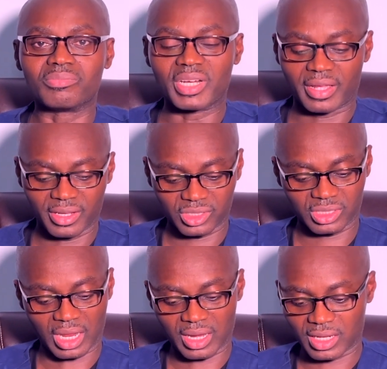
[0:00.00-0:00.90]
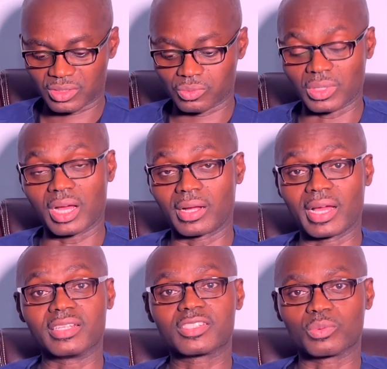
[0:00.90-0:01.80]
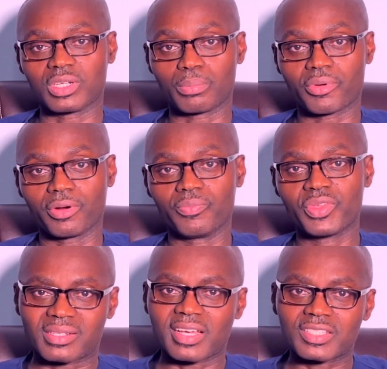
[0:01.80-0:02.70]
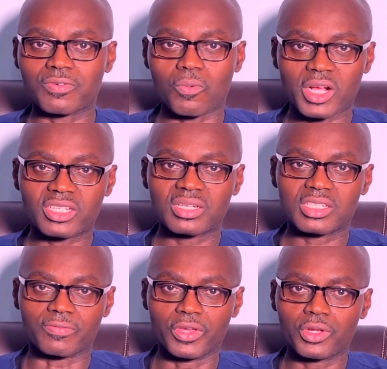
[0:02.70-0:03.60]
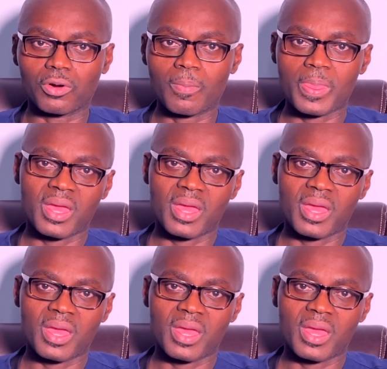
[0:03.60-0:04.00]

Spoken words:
medications that last ends with a prel. Thanks for watching this video.